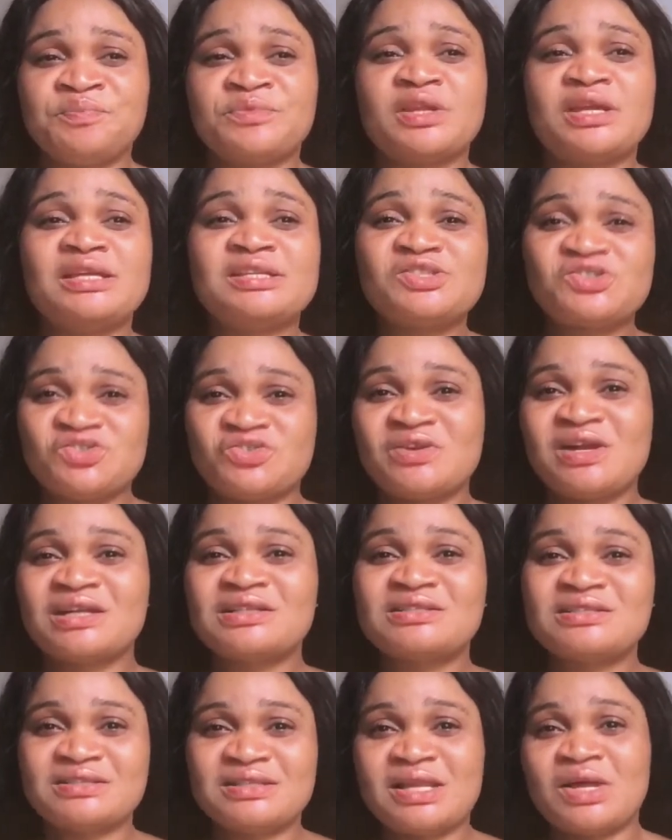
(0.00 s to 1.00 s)

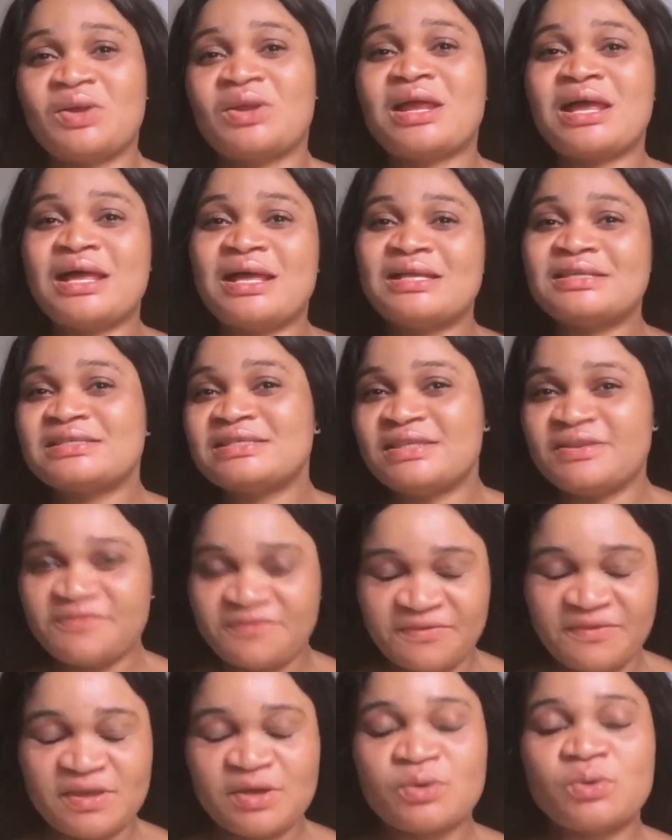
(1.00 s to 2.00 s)
extract now has the
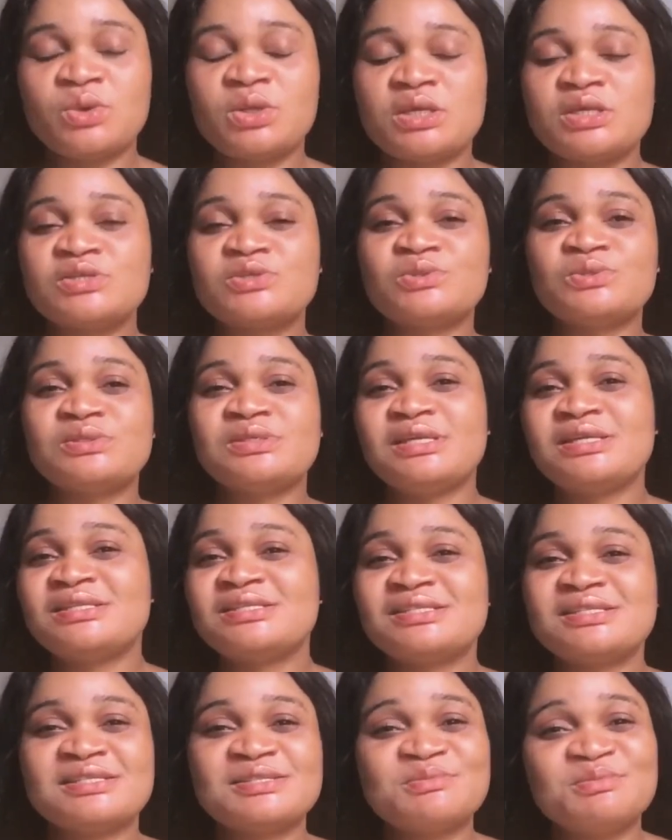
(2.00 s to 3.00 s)
fake. Okay, so
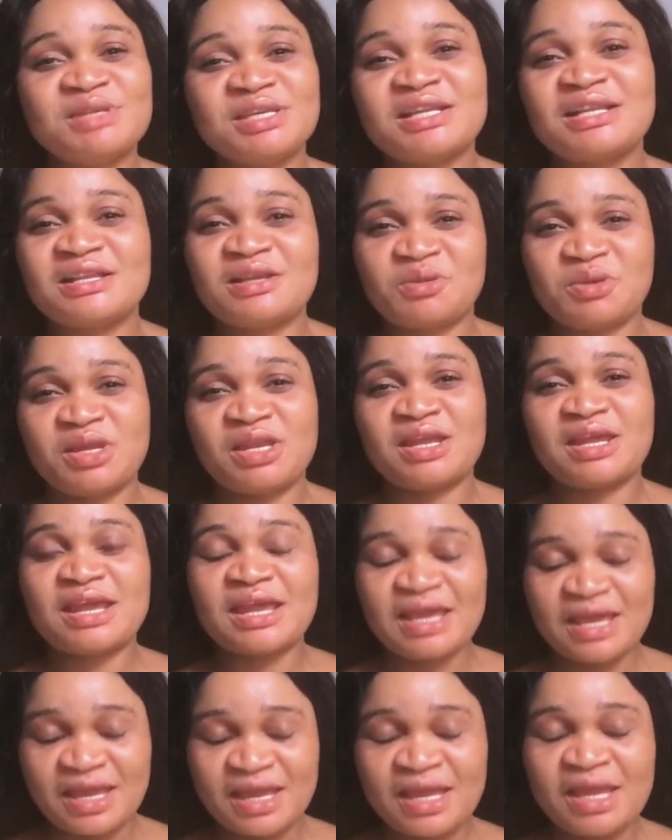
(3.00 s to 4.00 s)
this is me clearing
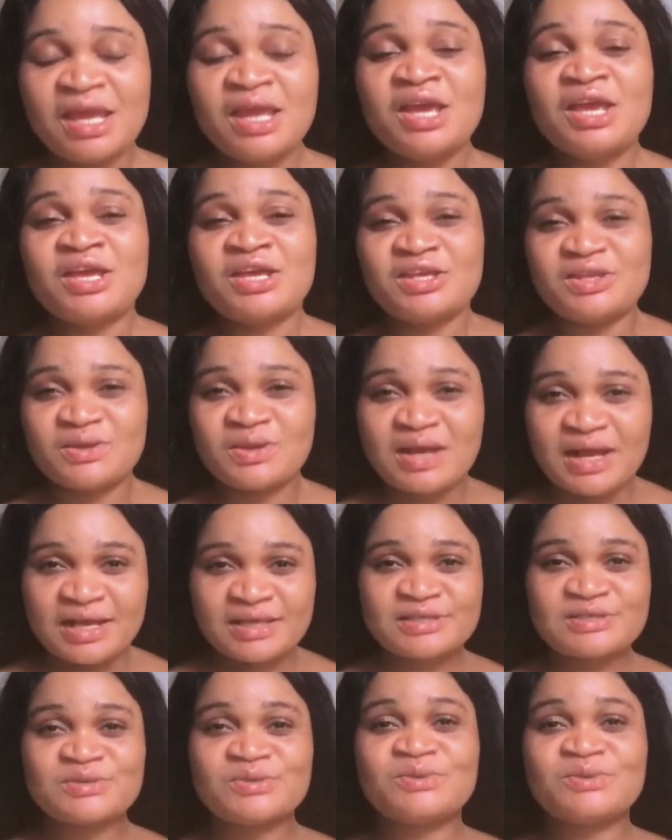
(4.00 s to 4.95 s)
the air, you guys.